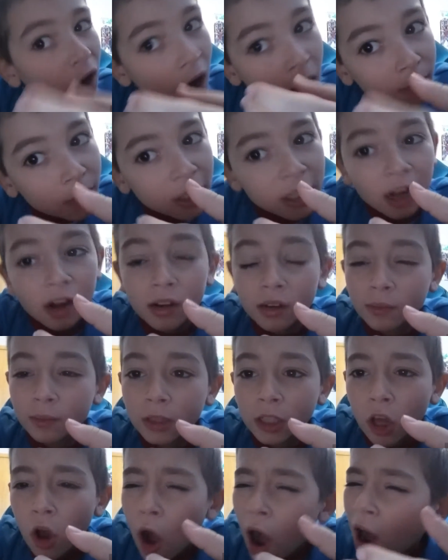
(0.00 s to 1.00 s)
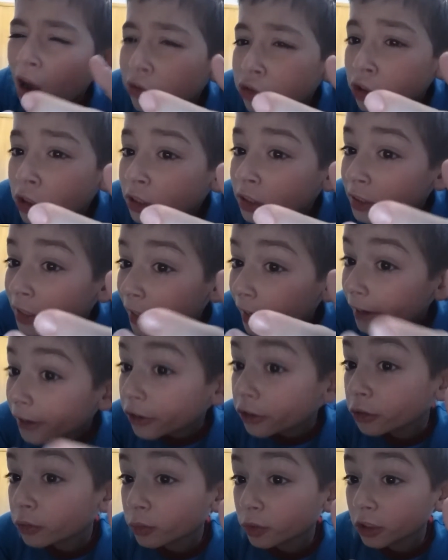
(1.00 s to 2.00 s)
comment down below, how
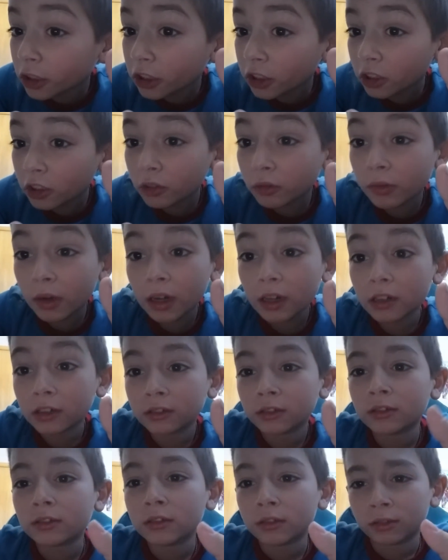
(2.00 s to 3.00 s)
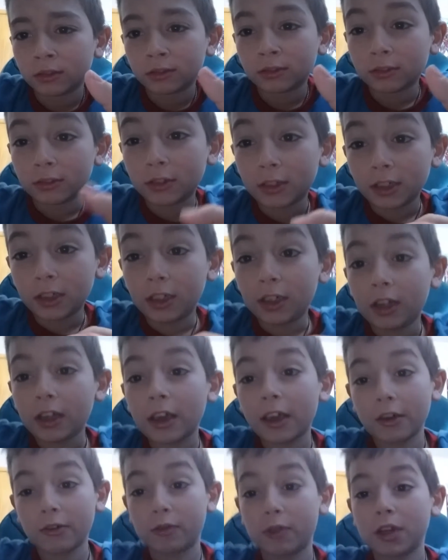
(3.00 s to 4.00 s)
scared were you when
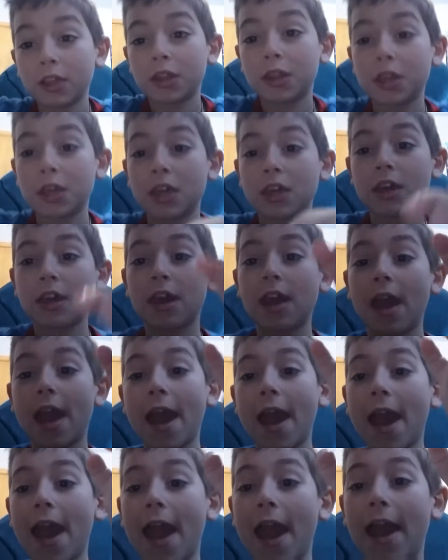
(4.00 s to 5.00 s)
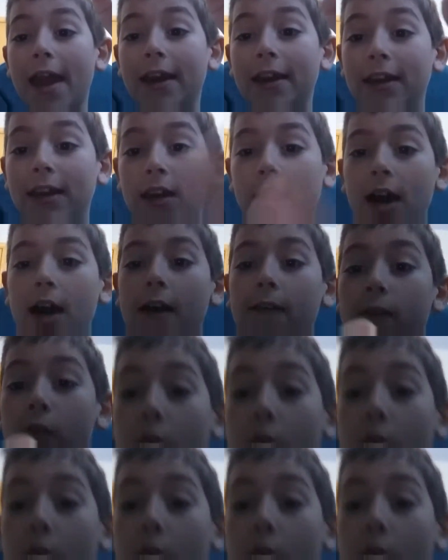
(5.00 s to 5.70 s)
it was the end